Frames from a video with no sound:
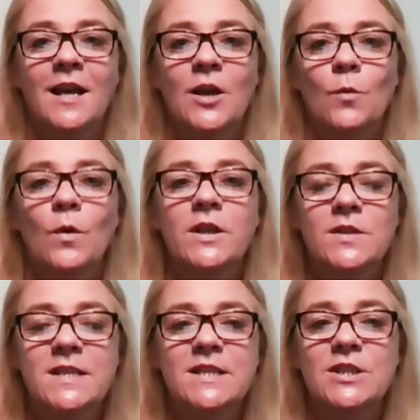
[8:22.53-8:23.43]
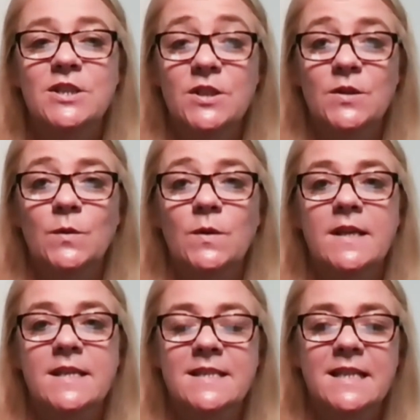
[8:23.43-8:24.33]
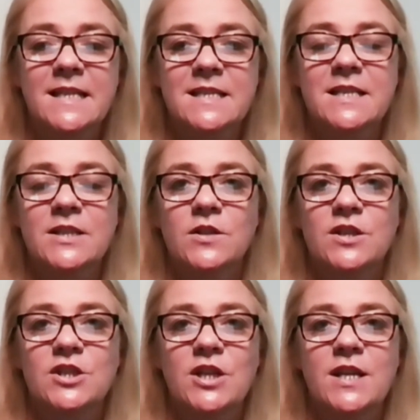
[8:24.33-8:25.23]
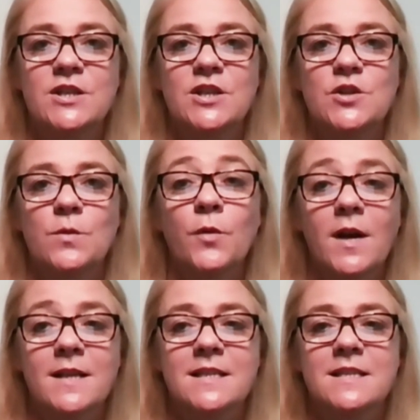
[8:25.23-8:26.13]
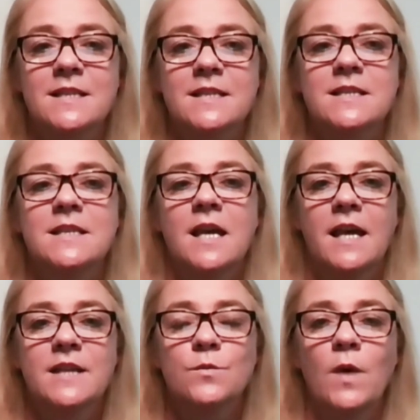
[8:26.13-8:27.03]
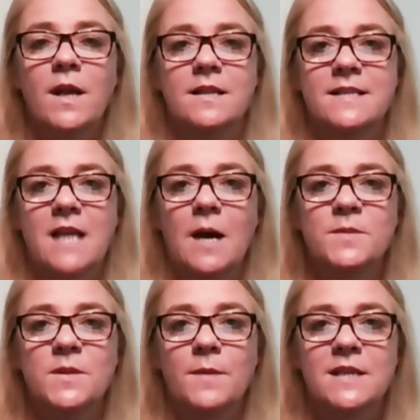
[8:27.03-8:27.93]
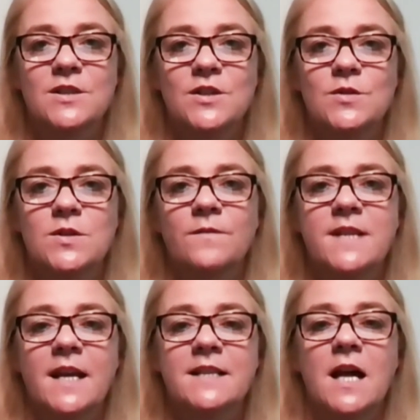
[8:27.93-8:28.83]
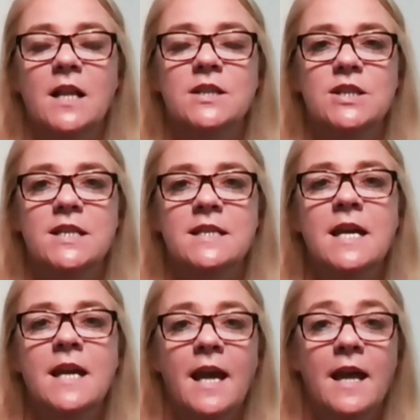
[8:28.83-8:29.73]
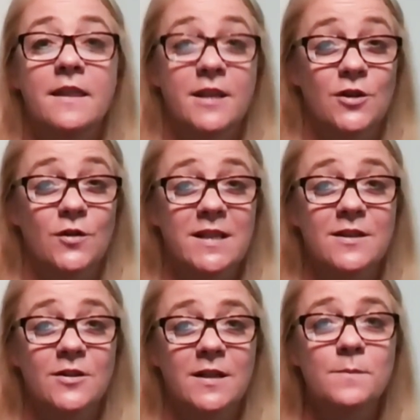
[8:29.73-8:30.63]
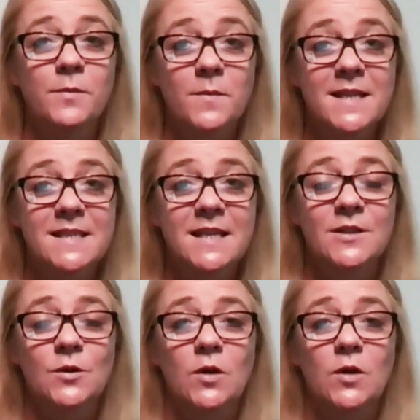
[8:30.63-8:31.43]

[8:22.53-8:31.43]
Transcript: What you need to do is to consider the change in your processes as well as optimize the use of technology that you're either implemented or